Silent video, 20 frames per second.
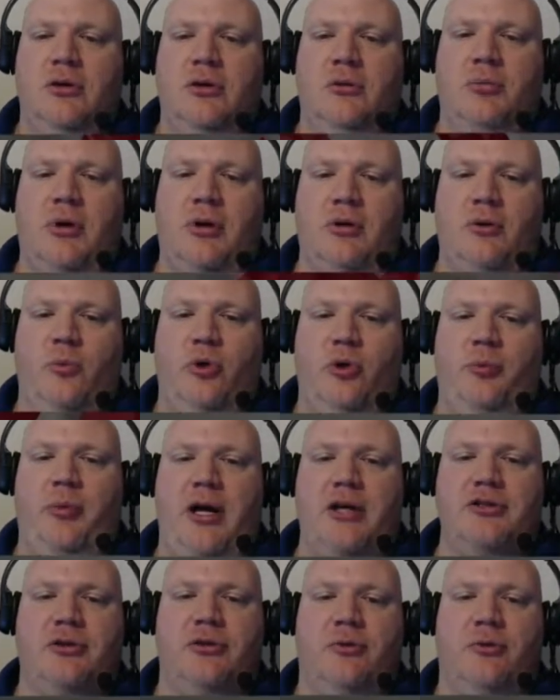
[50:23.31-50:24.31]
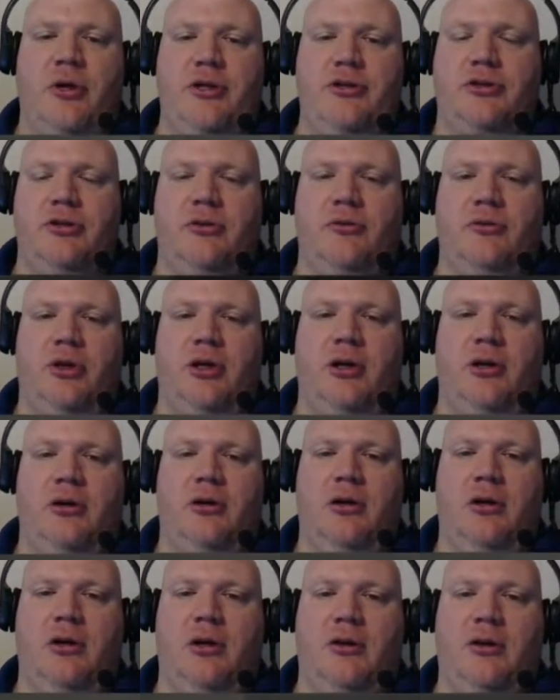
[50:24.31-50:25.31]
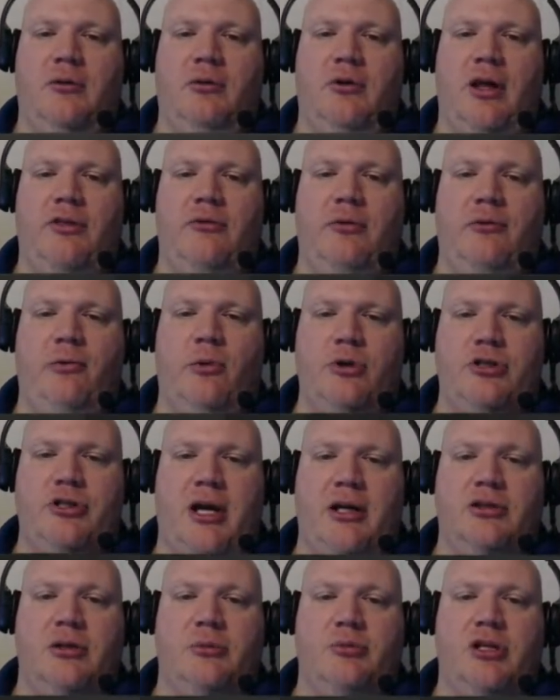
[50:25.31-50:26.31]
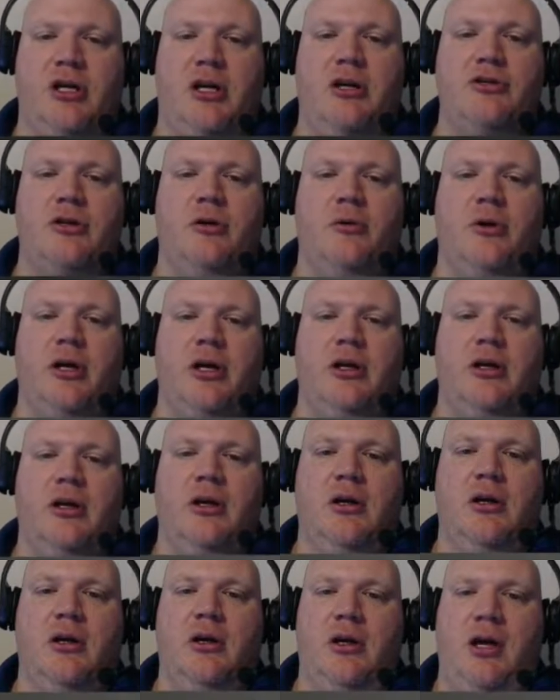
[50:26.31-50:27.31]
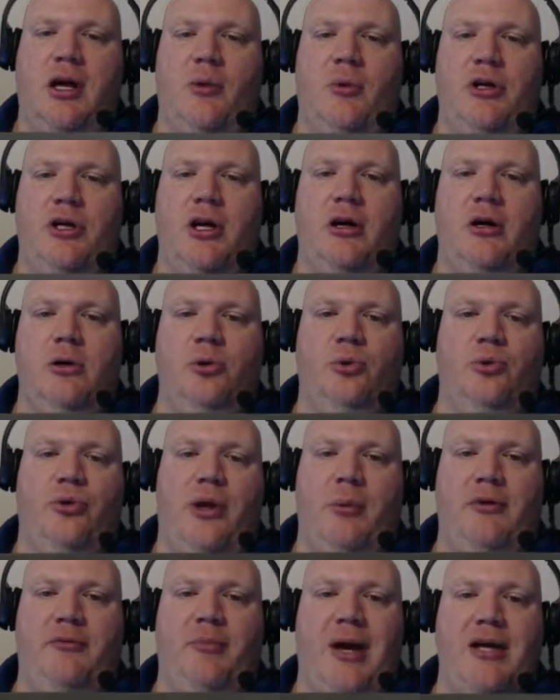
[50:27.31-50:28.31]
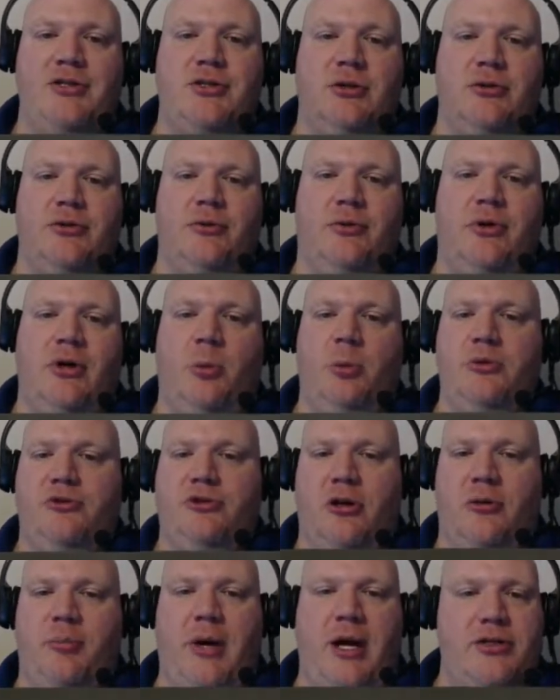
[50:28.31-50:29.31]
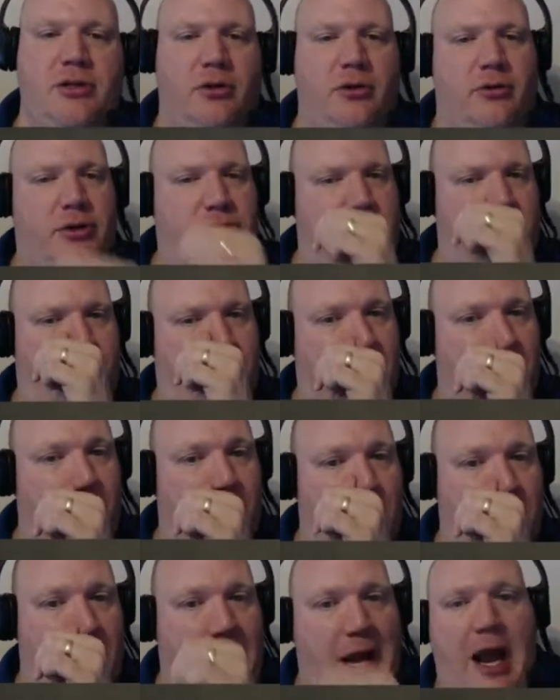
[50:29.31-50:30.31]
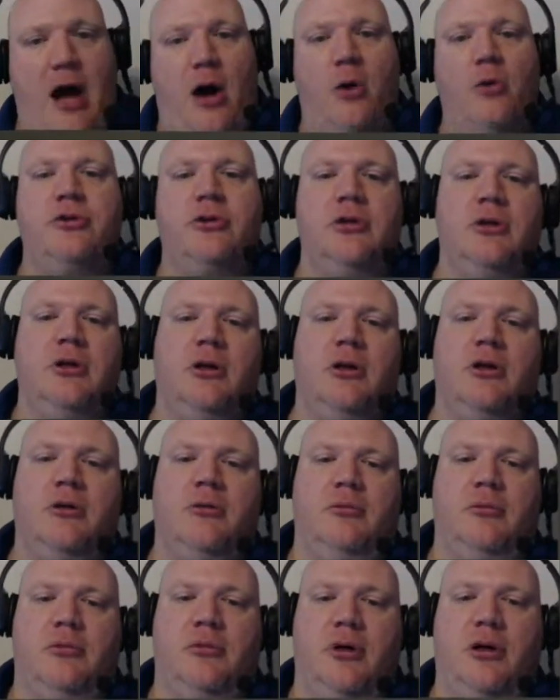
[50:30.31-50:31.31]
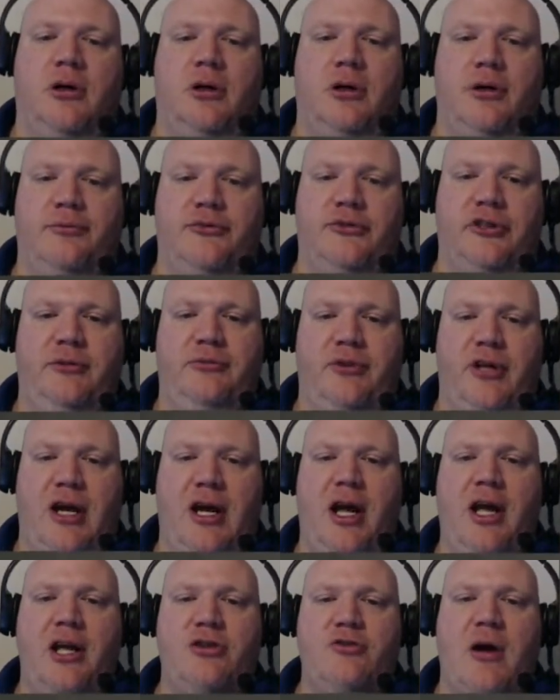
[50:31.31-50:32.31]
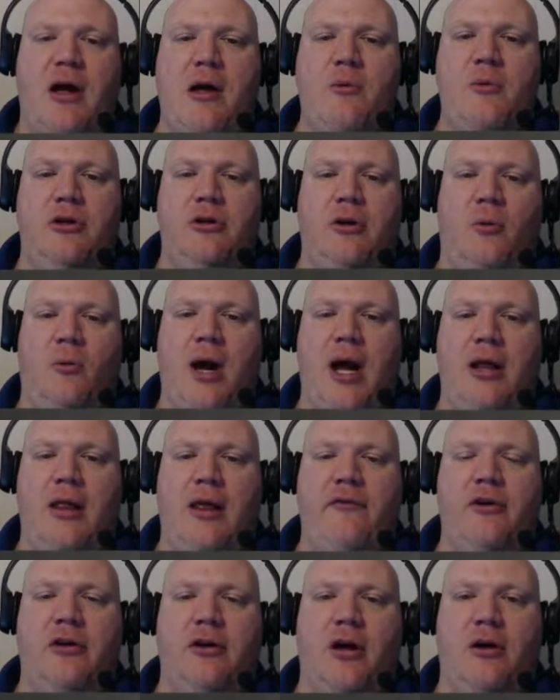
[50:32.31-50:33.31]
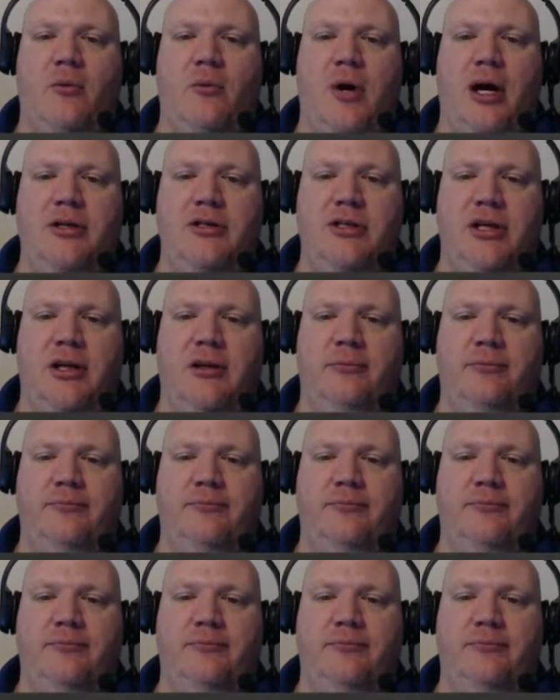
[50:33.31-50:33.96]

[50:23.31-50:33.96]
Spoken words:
Probably will pass on the redstone there. I think we've got 3 or 4 stacks upstairs already, and we know that we've passed on. We know we started passing on it. So if we ever run out, see, that's why we do it Y11, not at Y10.